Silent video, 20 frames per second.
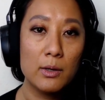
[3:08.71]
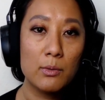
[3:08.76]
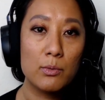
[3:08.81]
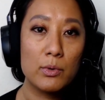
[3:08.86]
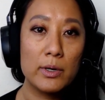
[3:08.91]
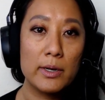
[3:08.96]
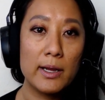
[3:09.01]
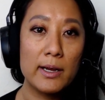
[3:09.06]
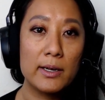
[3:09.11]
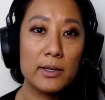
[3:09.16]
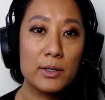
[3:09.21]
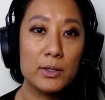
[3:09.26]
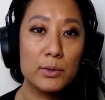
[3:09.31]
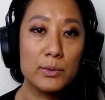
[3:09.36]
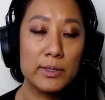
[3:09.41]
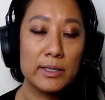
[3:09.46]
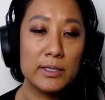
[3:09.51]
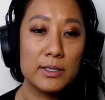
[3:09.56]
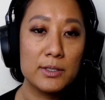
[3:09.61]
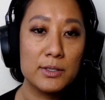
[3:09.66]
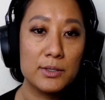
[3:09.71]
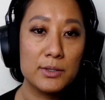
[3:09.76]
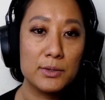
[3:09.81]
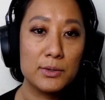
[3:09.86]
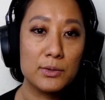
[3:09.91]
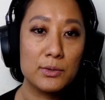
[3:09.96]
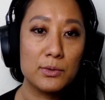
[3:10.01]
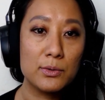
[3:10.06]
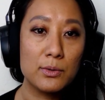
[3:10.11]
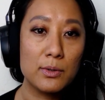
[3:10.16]
We're not going
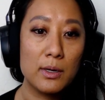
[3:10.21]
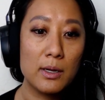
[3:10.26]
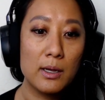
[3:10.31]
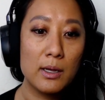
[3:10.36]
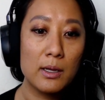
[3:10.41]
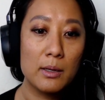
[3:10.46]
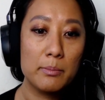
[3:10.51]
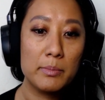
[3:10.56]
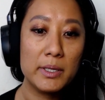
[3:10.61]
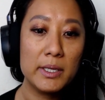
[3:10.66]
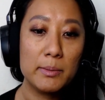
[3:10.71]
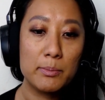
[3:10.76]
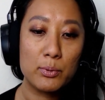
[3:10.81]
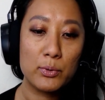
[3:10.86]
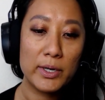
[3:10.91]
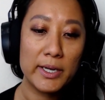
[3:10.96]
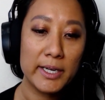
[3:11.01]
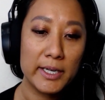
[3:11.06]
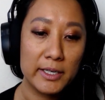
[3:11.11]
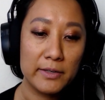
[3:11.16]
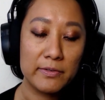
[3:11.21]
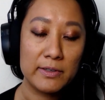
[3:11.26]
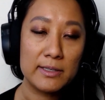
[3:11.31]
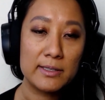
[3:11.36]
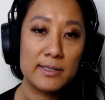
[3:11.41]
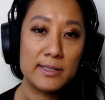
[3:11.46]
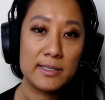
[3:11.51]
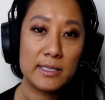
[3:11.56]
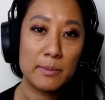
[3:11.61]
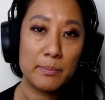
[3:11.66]
to be brave
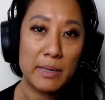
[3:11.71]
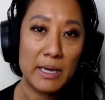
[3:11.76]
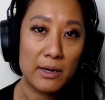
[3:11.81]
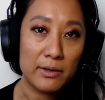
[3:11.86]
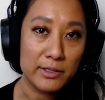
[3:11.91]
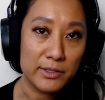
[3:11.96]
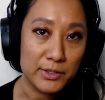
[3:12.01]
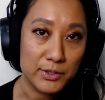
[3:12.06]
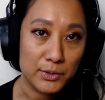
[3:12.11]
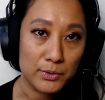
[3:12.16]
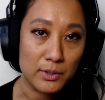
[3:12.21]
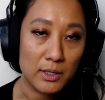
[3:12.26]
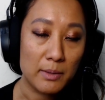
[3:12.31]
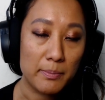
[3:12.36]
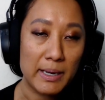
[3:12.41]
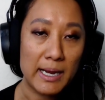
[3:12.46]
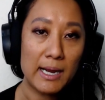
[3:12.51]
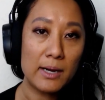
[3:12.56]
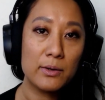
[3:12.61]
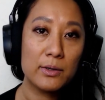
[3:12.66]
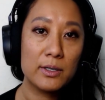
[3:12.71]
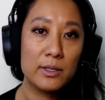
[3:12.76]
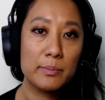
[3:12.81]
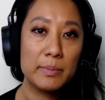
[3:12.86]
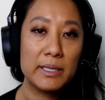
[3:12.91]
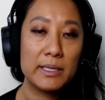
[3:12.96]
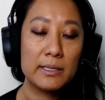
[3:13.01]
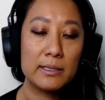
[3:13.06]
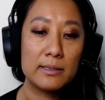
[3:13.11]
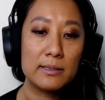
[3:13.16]
and step out into our power
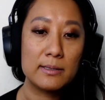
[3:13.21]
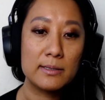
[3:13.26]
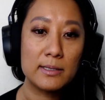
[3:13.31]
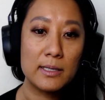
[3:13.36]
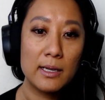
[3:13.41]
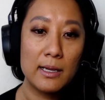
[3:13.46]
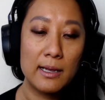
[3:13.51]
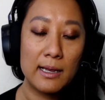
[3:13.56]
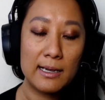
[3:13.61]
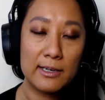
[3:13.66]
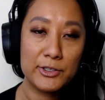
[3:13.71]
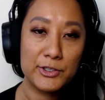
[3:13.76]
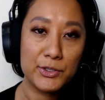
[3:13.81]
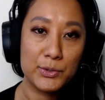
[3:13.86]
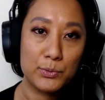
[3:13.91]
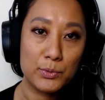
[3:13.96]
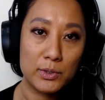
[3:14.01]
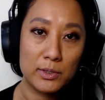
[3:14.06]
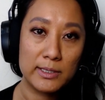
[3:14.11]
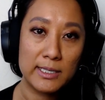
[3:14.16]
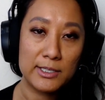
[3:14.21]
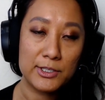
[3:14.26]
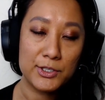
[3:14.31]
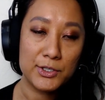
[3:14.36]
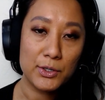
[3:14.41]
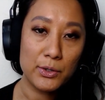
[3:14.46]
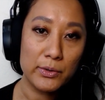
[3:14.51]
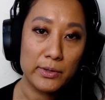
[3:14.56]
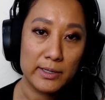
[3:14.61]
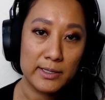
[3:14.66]
because, as the world has
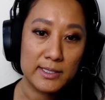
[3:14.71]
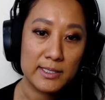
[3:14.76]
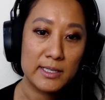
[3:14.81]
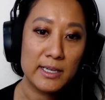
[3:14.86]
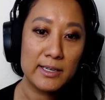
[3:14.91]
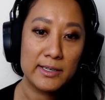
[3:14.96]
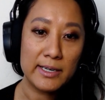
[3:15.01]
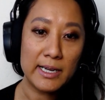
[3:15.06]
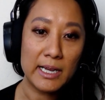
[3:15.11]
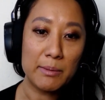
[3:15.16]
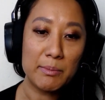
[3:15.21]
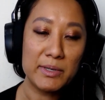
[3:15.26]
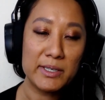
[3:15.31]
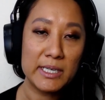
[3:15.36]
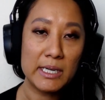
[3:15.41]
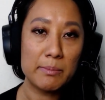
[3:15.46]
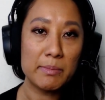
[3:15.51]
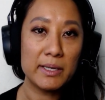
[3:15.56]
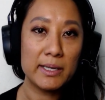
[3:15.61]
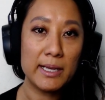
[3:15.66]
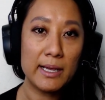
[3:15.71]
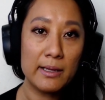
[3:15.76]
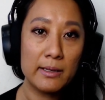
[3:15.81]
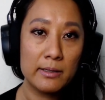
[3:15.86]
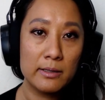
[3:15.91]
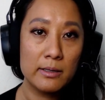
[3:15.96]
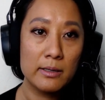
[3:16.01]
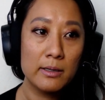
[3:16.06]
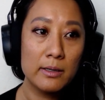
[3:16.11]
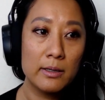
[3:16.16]
shown us time and time
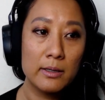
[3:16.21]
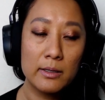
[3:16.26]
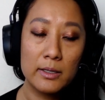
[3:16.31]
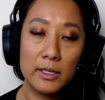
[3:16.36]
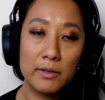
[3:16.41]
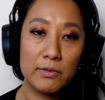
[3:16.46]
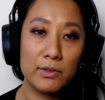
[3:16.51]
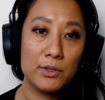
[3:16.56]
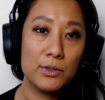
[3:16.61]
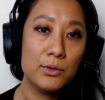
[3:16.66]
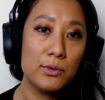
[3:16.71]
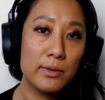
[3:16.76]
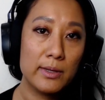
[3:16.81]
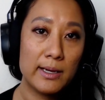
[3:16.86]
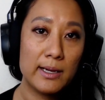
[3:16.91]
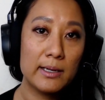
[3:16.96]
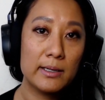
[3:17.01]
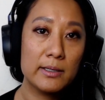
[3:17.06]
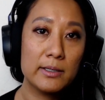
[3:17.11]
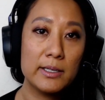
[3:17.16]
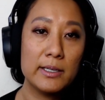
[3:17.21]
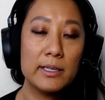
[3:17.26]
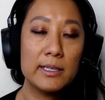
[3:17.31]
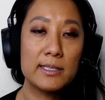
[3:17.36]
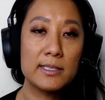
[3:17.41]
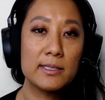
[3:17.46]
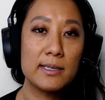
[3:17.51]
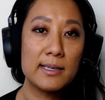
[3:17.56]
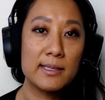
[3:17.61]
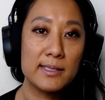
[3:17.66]
again, if you do that,
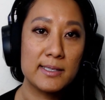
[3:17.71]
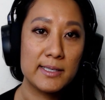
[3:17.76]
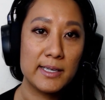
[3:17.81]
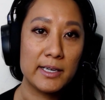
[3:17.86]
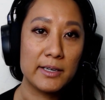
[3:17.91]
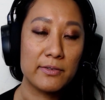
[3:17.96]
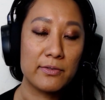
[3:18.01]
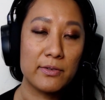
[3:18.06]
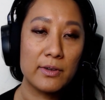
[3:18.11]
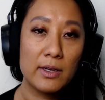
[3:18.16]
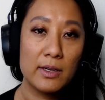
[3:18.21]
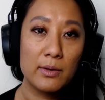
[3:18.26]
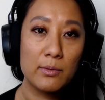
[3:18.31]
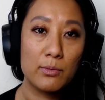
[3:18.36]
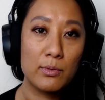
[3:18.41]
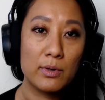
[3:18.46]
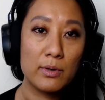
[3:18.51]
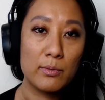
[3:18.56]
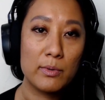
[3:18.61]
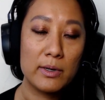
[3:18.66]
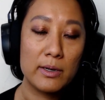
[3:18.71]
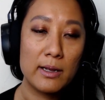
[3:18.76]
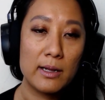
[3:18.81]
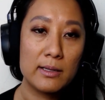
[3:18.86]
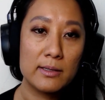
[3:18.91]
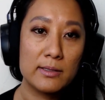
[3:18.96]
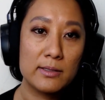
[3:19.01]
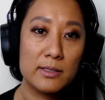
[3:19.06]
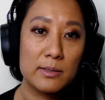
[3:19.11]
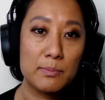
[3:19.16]
it's not safe. We're
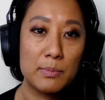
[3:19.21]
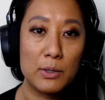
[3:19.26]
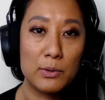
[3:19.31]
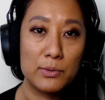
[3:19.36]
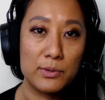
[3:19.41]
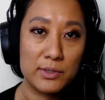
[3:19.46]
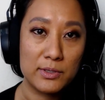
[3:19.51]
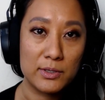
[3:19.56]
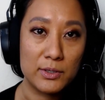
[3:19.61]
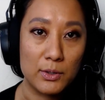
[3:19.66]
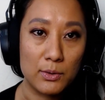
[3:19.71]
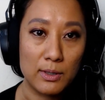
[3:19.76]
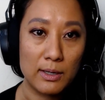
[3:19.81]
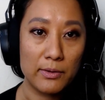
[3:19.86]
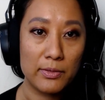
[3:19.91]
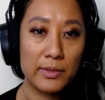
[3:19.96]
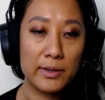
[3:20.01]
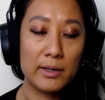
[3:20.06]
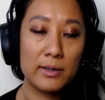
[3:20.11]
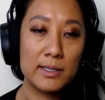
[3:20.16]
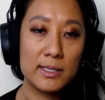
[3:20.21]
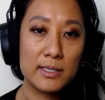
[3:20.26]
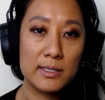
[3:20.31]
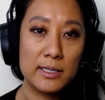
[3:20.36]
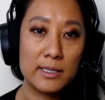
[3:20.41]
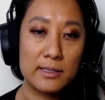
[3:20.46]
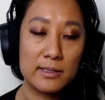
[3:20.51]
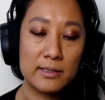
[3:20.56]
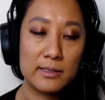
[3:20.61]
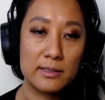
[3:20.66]
not supposed to go out there. It's
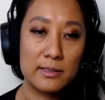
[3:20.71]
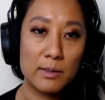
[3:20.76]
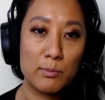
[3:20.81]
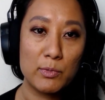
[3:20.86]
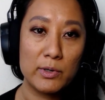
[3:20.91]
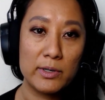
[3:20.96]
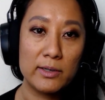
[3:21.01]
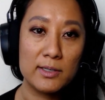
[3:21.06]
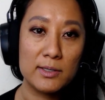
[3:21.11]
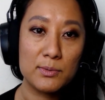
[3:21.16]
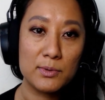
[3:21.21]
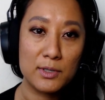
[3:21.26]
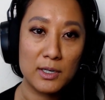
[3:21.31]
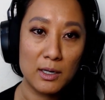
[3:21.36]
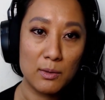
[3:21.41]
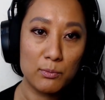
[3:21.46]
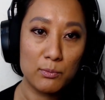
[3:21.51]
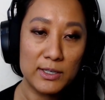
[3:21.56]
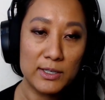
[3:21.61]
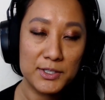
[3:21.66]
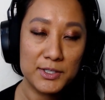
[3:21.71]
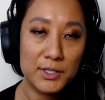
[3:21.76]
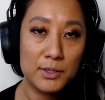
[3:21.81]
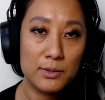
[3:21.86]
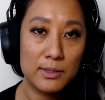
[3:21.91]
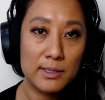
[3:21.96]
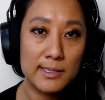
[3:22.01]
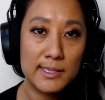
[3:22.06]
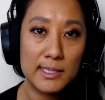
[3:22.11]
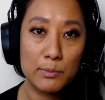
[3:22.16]
someone else will come rescue
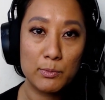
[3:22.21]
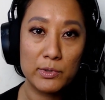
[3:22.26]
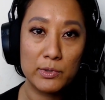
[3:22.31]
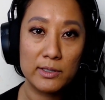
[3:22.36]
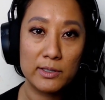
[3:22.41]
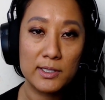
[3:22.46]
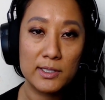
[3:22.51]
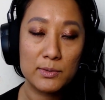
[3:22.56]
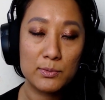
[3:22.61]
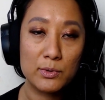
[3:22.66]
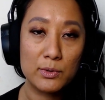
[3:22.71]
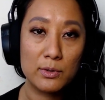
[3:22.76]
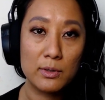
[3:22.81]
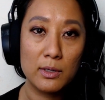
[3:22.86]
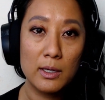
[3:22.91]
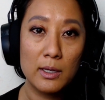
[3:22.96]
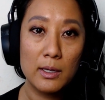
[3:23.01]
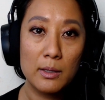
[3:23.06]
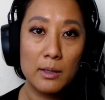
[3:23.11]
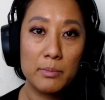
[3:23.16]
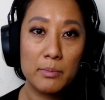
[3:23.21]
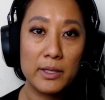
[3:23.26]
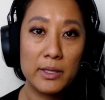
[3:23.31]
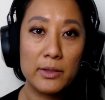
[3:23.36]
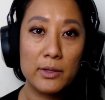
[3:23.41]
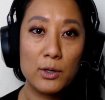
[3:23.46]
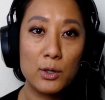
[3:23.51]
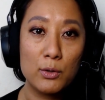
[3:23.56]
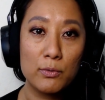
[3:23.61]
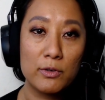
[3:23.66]
us. Someone else will be the
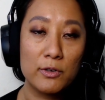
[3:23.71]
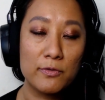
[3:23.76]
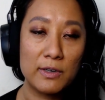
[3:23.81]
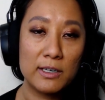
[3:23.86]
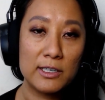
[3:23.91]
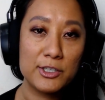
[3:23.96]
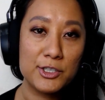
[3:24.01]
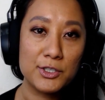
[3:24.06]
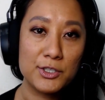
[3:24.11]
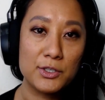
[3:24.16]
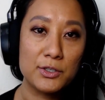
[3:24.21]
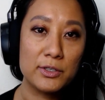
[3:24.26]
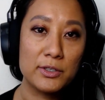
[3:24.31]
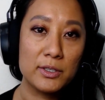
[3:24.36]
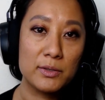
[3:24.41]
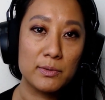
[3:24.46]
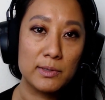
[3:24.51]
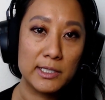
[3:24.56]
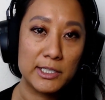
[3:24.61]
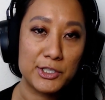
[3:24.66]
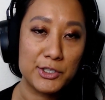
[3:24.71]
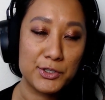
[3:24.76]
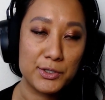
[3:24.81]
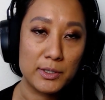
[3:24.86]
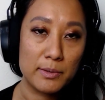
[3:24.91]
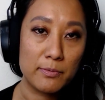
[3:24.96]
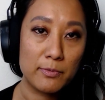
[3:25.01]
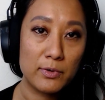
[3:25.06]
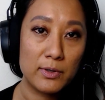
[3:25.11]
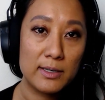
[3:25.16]
overfunctioner in the
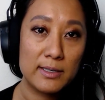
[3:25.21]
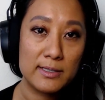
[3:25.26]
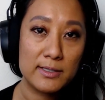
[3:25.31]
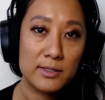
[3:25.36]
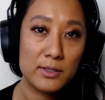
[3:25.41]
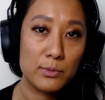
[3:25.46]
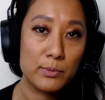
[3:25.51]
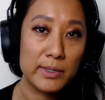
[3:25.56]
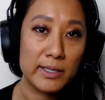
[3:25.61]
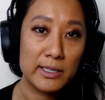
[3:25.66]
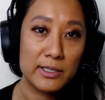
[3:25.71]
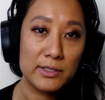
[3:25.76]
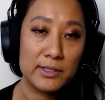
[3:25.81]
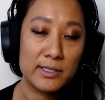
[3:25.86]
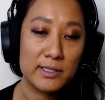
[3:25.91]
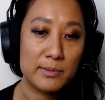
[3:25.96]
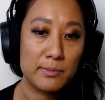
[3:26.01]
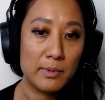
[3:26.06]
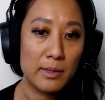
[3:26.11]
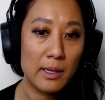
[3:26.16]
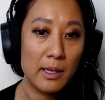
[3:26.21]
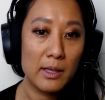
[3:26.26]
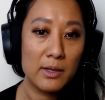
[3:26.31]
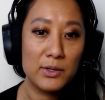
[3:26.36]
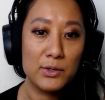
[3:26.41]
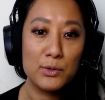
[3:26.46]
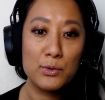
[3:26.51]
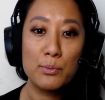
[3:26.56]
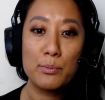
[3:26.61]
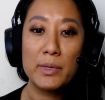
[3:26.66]
relationship for us, so we can just
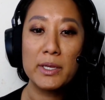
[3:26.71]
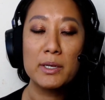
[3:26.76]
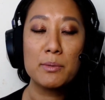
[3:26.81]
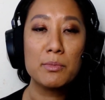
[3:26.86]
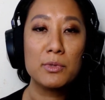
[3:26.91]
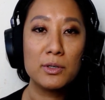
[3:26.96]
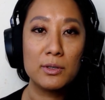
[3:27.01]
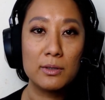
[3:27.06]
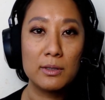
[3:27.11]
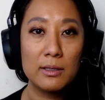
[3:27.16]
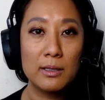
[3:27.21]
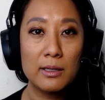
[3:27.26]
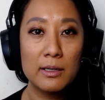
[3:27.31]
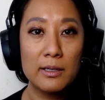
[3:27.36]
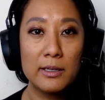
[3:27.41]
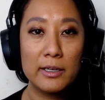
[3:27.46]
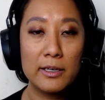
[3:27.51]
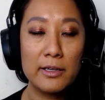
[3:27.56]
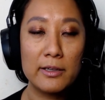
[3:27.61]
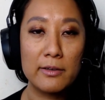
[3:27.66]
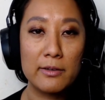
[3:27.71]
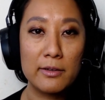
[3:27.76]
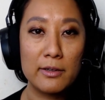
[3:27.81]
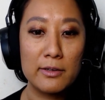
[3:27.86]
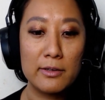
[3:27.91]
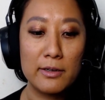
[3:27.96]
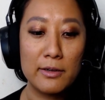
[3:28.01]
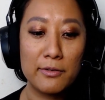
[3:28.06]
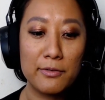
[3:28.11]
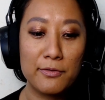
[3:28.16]
do minimal
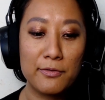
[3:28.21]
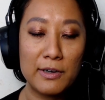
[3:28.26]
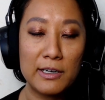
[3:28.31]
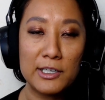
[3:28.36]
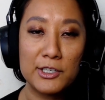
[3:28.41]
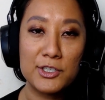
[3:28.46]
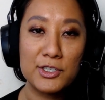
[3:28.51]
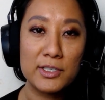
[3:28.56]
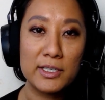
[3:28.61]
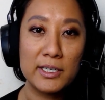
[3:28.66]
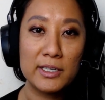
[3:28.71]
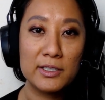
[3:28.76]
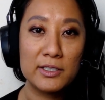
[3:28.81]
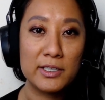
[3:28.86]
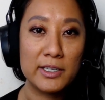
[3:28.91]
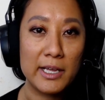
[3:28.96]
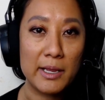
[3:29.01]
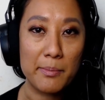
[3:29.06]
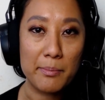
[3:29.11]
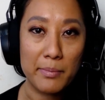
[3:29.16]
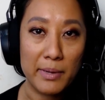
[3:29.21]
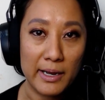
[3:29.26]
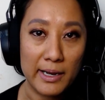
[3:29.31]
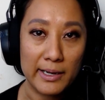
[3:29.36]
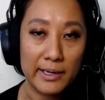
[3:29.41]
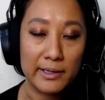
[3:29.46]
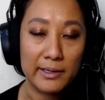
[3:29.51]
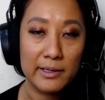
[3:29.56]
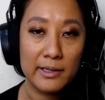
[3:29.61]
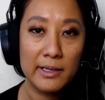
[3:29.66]
enough functioning to get
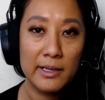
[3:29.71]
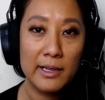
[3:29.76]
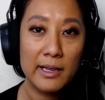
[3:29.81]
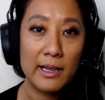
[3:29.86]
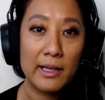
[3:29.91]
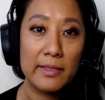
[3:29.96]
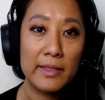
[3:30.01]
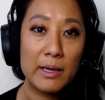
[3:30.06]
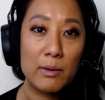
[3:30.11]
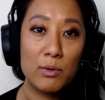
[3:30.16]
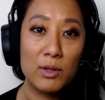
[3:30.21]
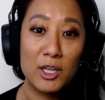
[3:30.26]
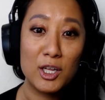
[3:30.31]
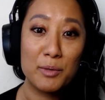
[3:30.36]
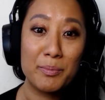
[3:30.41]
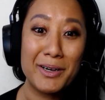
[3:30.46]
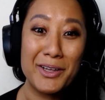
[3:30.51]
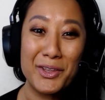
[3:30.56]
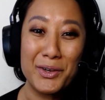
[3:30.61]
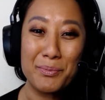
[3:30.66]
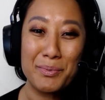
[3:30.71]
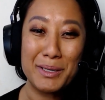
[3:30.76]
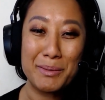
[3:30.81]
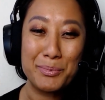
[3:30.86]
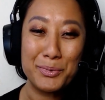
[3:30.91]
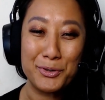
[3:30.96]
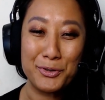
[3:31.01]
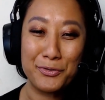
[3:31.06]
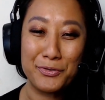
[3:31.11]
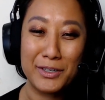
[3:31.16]
by. And that will help other
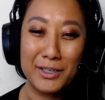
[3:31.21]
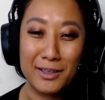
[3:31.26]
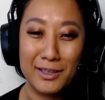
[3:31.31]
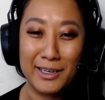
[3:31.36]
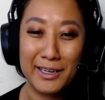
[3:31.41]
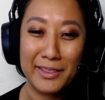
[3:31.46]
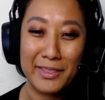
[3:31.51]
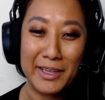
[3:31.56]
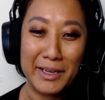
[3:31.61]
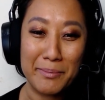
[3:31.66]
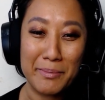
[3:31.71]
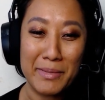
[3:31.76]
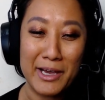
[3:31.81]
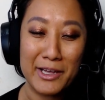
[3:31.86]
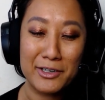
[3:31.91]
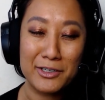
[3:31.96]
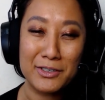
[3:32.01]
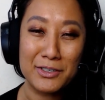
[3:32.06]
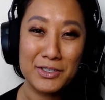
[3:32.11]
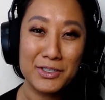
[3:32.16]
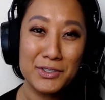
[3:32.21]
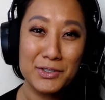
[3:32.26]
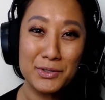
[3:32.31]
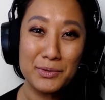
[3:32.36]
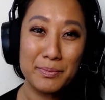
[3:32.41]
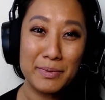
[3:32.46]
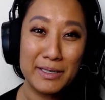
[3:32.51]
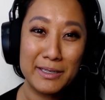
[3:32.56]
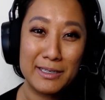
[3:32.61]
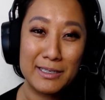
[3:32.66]
people feel like they matter too,
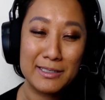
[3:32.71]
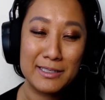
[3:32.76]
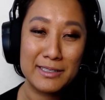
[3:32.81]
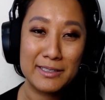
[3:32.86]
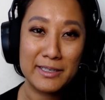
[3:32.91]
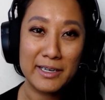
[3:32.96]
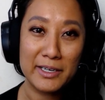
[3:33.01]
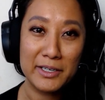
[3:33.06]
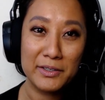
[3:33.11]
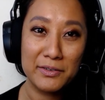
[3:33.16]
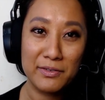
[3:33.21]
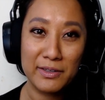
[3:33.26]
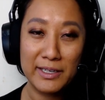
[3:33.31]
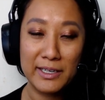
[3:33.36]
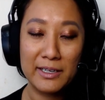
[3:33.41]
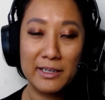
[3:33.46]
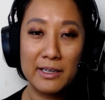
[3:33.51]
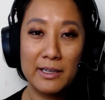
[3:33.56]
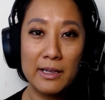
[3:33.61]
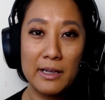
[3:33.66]
because it's kind of like